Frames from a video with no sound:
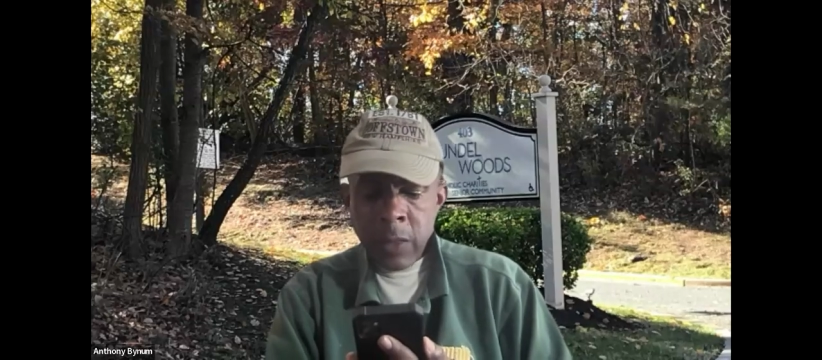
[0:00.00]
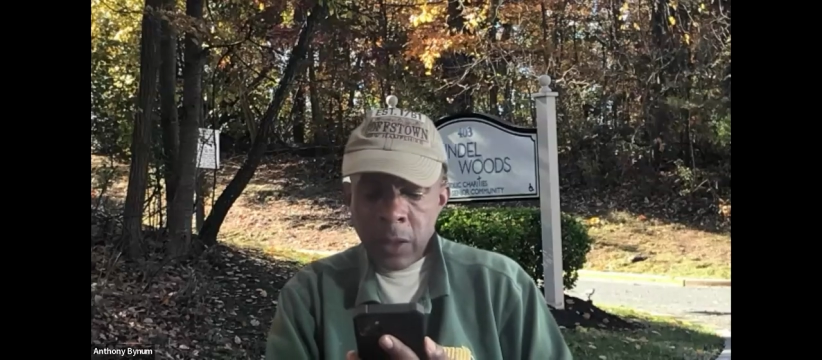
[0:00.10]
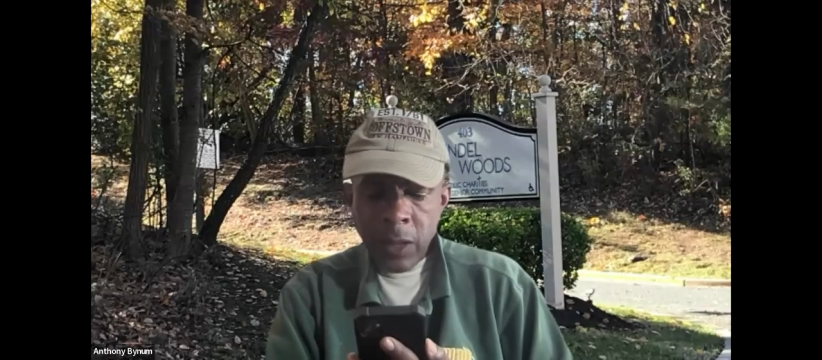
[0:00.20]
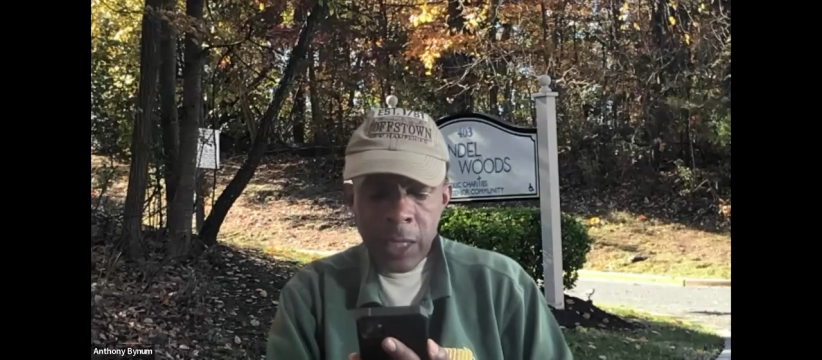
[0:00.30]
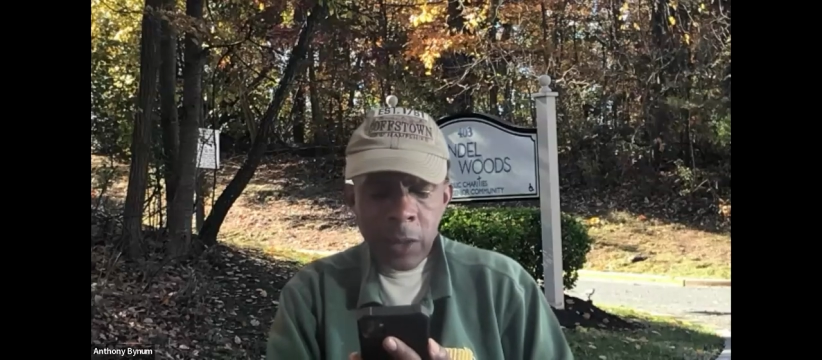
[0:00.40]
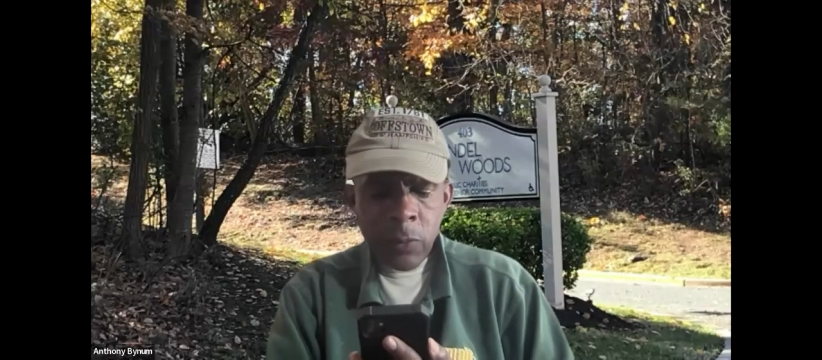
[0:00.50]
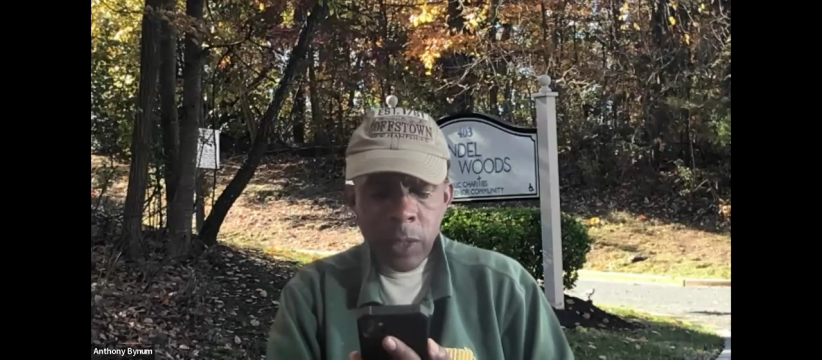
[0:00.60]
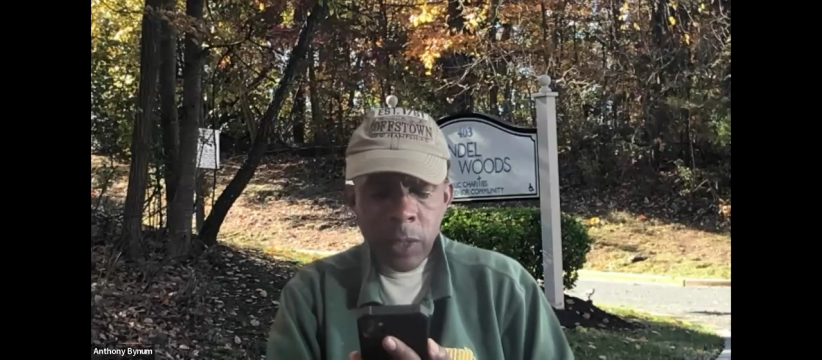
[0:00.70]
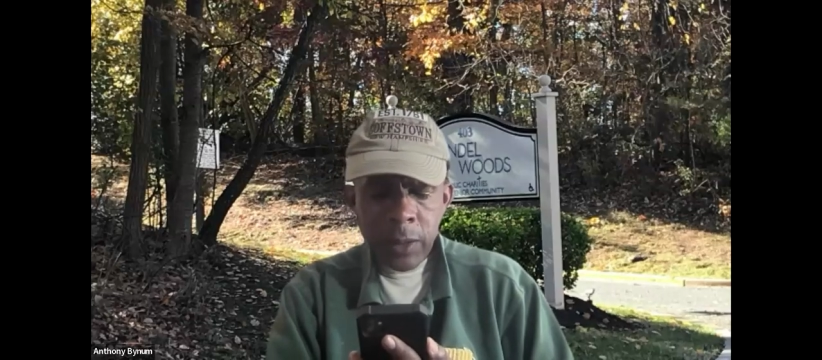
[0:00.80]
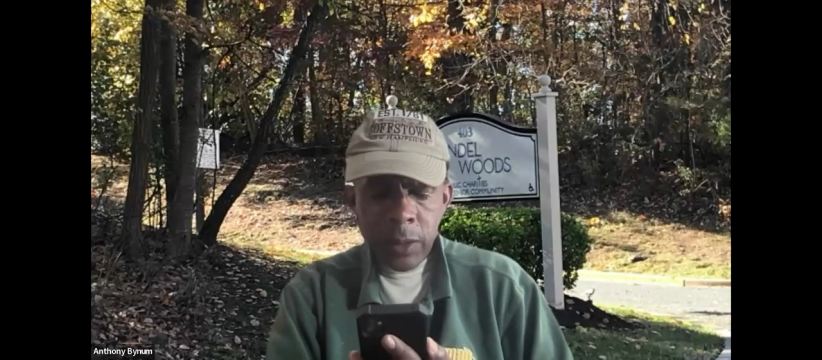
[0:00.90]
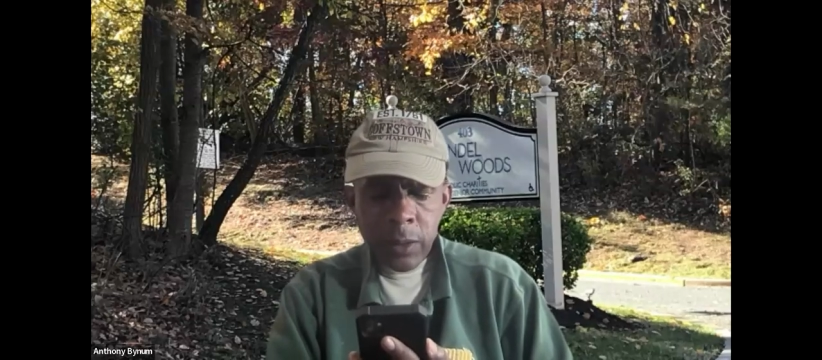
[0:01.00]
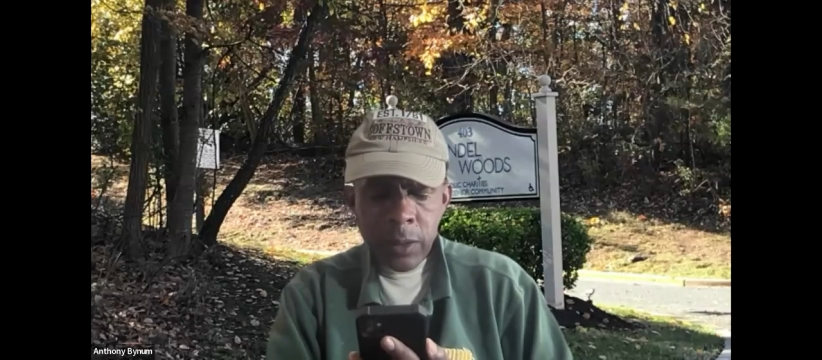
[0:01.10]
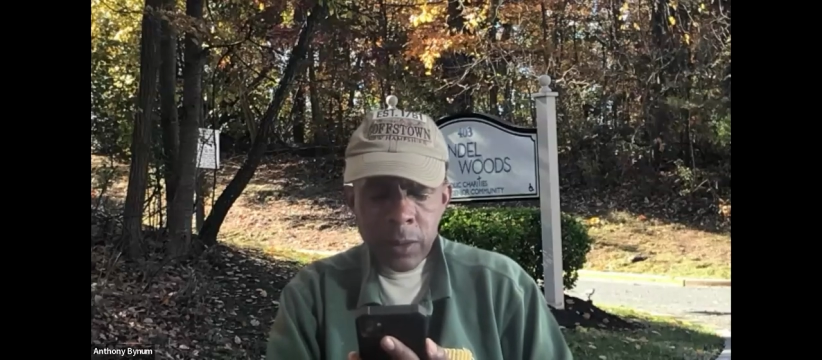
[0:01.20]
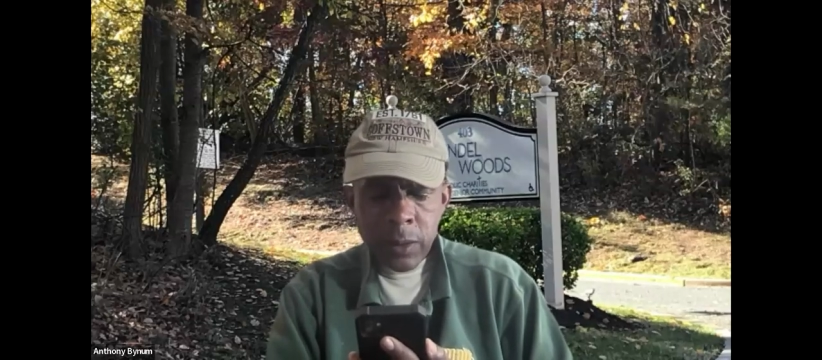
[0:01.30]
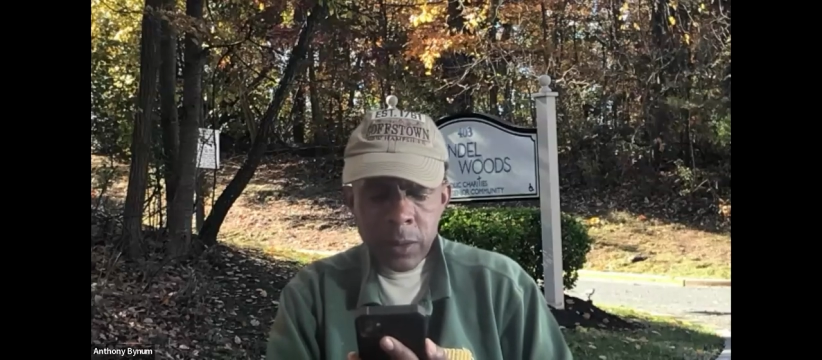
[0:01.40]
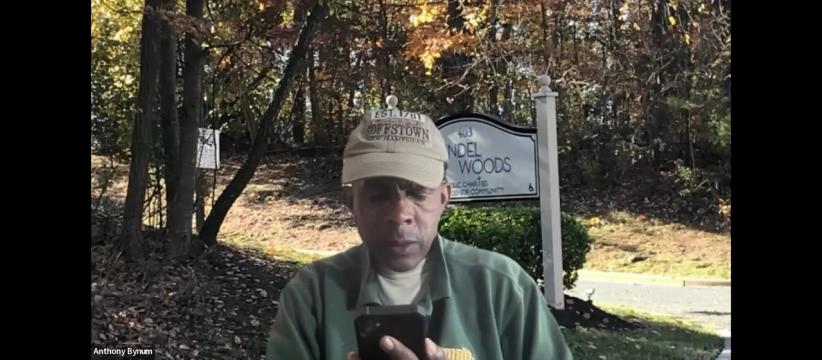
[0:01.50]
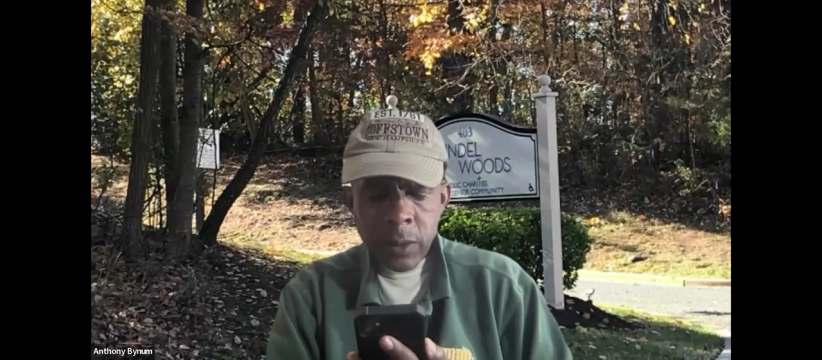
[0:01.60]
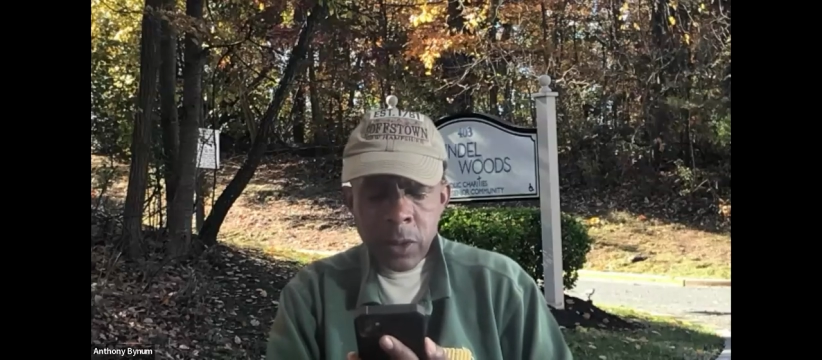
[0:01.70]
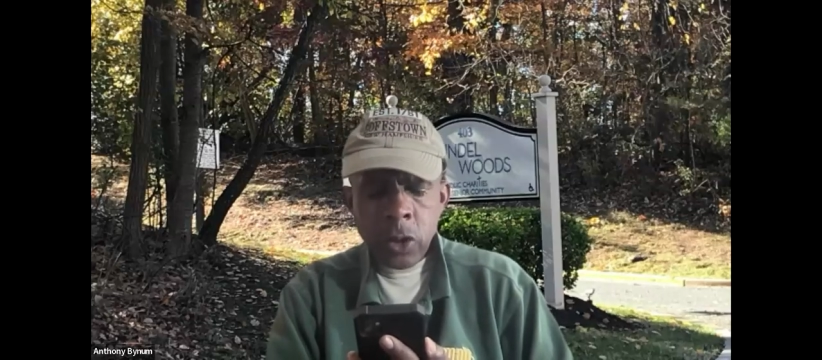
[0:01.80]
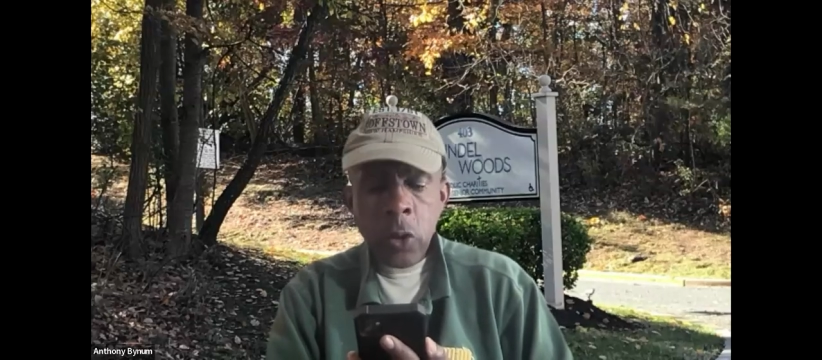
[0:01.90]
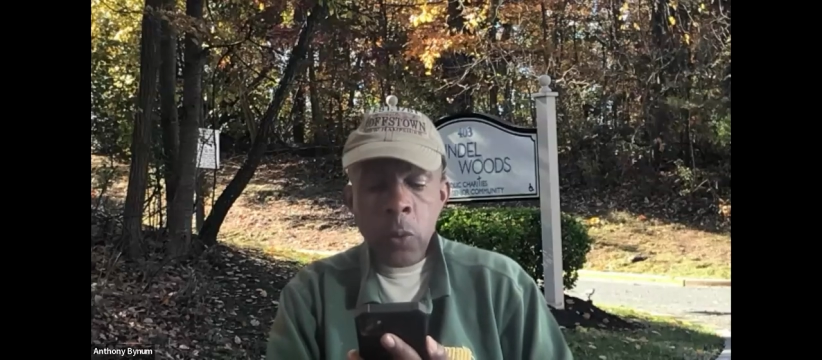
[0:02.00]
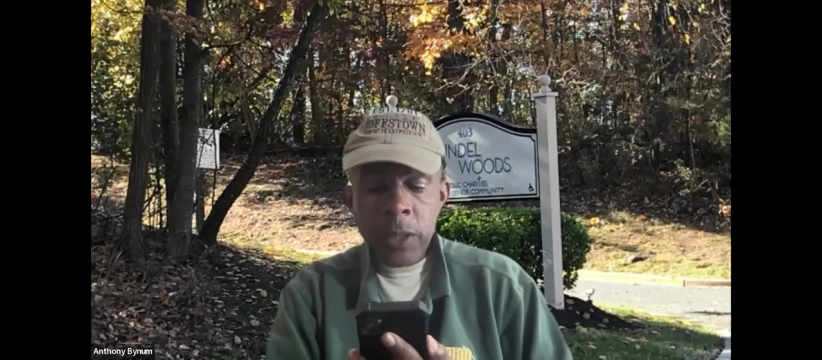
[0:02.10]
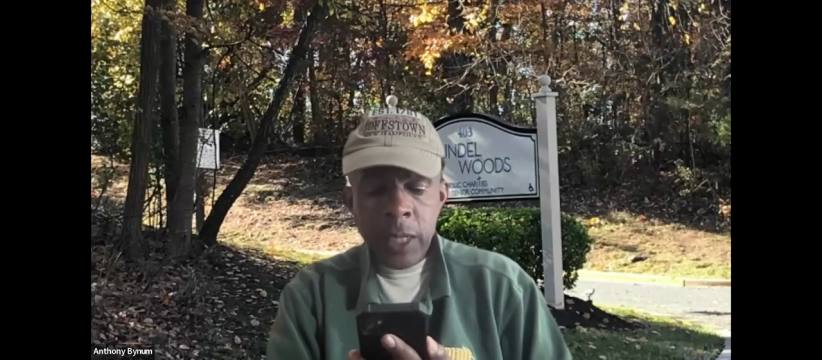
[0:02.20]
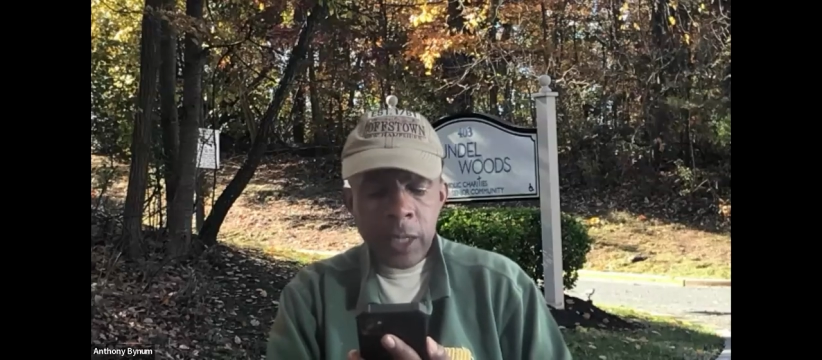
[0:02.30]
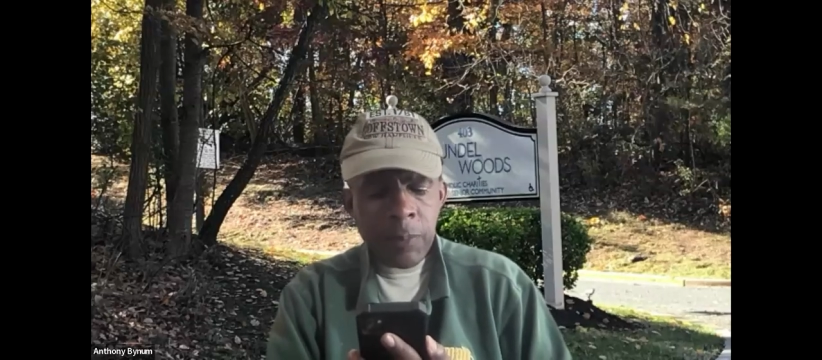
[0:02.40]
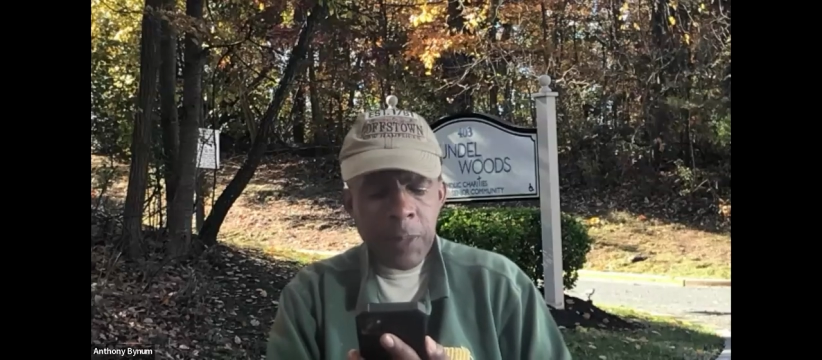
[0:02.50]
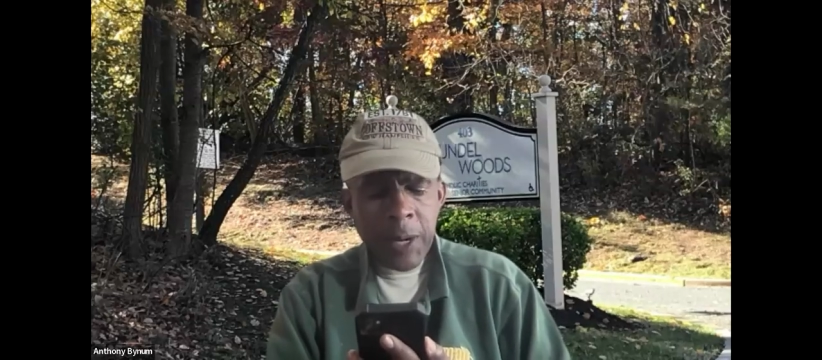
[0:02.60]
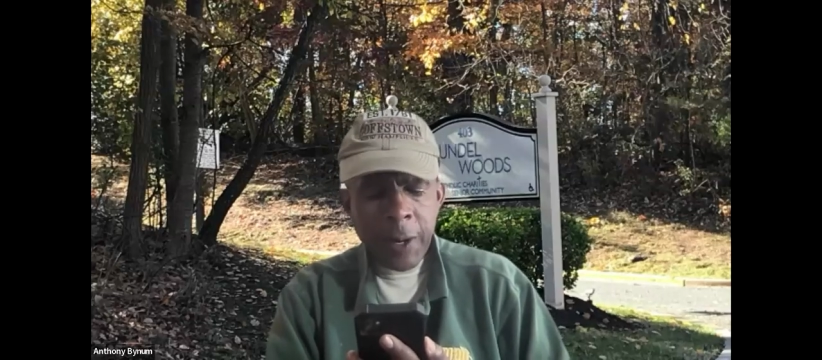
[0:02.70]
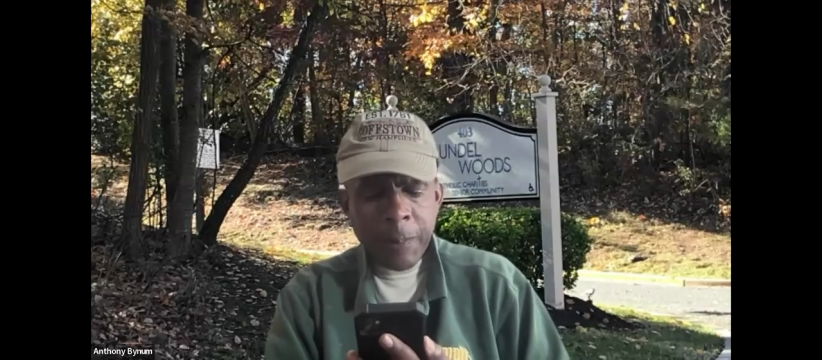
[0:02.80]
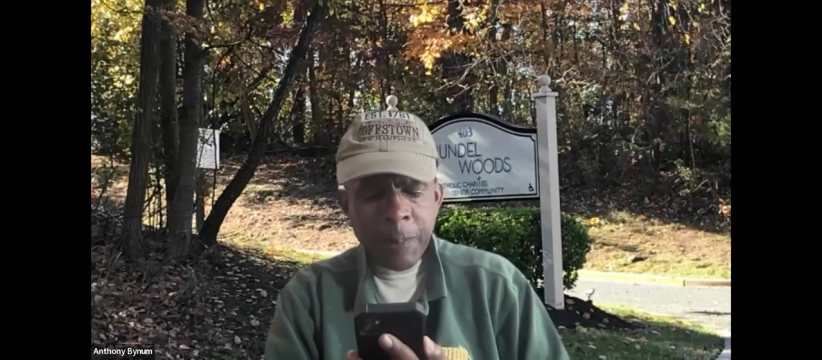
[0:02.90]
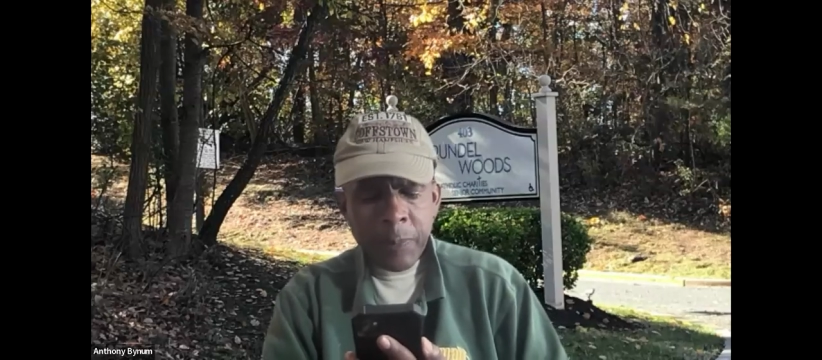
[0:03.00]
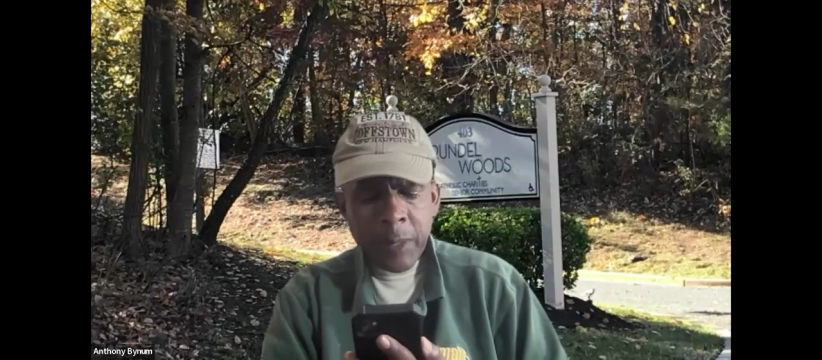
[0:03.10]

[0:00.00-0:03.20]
The lucky one, no one can compare,